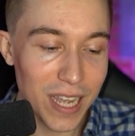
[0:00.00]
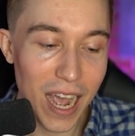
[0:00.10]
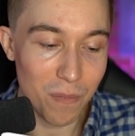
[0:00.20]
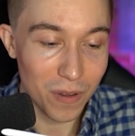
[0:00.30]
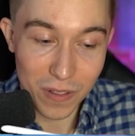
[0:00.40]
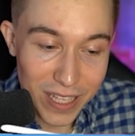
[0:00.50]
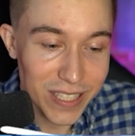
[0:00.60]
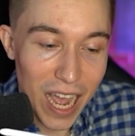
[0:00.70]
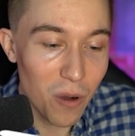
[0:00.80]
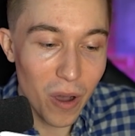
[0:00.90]
time.
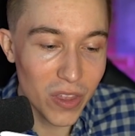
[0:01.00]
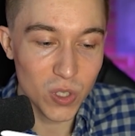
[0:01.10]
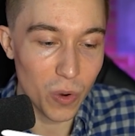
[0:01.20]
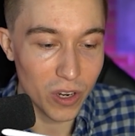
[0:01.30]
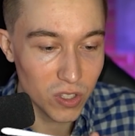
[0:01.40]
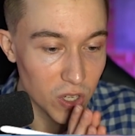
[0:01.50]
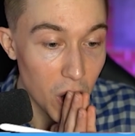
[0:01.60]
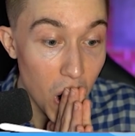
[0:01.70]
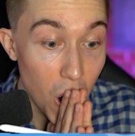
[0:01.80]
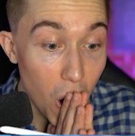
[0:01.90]
Let's see how well this works.
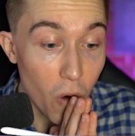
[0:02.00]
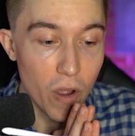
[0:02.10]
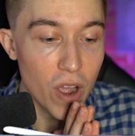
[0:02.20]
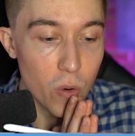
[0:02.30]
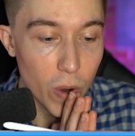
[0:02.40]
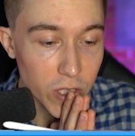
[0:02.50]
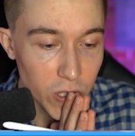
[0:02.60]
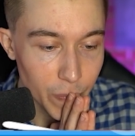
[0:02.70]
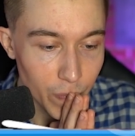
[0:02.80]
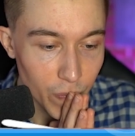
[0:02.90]
Oh, if I
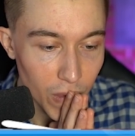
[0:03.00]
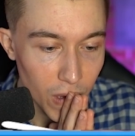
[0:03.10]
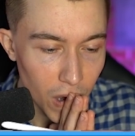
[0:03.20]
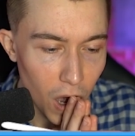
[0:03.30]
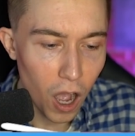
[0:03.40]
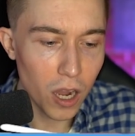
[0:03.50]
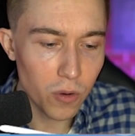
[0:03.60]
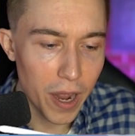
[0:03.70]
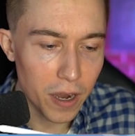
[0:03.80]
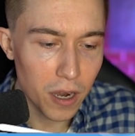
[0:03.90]
Witch,
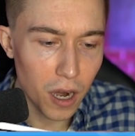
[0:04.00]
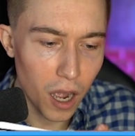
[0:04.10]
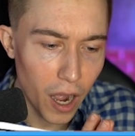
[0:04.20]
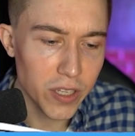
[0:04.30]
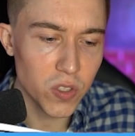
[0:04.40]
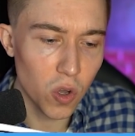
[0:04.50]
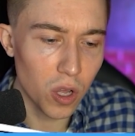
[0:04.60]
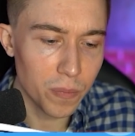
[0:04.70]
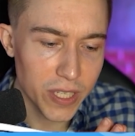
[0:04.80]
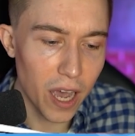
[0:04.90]
Hog Rider, Ice
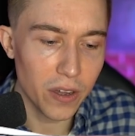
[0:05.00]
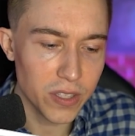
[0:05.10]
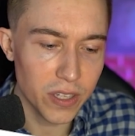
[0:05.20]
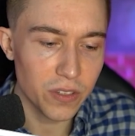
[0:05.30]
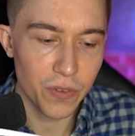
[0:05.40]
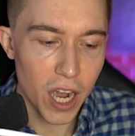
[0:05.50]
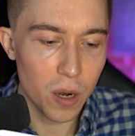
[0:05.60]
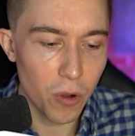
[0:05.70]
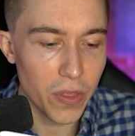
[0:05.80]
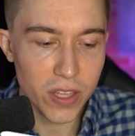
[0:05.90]
Golem, Skeletons,
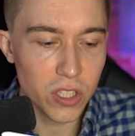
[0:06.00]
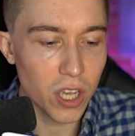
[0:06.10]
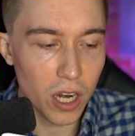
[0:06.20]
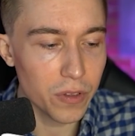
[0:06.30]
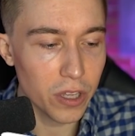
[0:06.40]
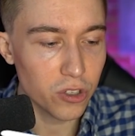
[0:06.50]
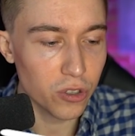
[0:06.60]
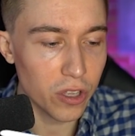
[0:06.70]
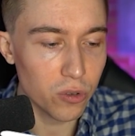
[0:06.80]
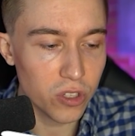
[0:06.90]
Fireball, that's a ton of
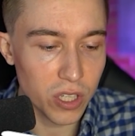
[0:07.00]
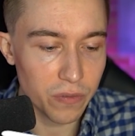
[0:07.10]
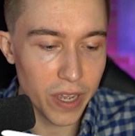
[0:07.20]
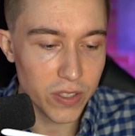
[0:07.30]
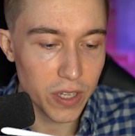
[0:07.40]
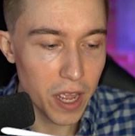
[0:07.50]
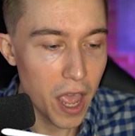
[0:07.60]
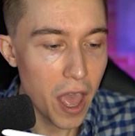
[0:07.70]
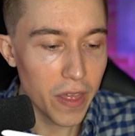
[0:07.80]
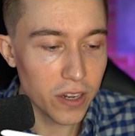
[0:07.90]
elixir that you just invested.
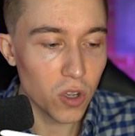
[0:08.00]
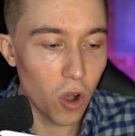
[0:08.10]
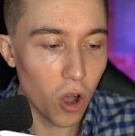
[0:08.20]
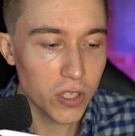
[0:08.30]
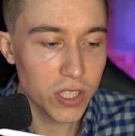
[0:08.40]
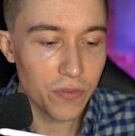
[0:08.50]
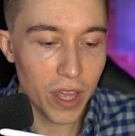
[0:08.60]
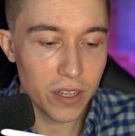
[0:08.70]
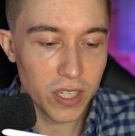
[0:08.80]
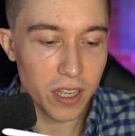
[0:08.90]
That is all stuff
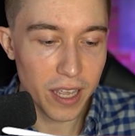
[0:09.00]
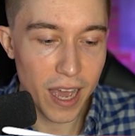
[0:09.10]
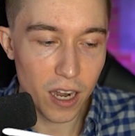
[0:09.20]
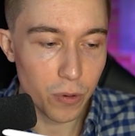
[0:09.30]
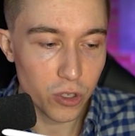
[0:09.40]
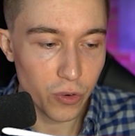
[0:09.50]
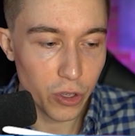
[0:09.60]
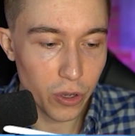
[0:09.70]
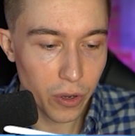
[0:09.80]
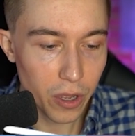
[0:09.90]
that isn't going to counter push for you.